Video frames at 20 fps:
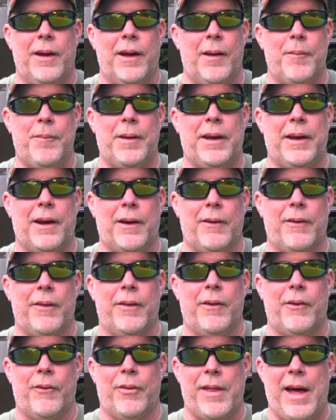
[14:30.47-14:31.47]
I mean,
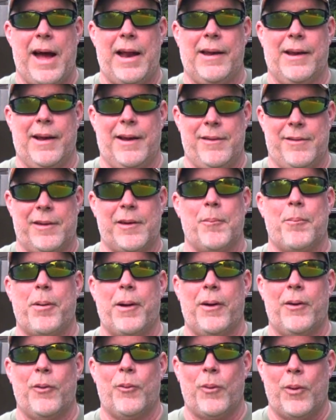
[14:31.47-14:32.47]
they're that nice
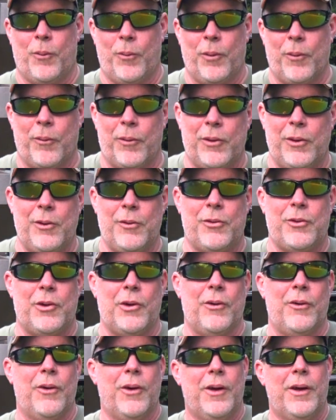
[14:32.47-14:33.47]
compared to what we were used
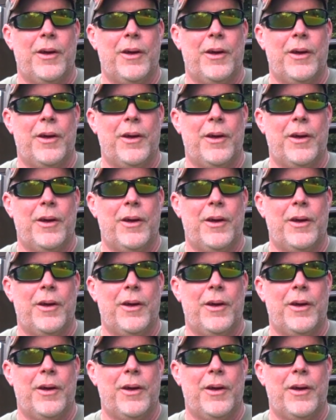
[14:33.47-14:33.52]
to.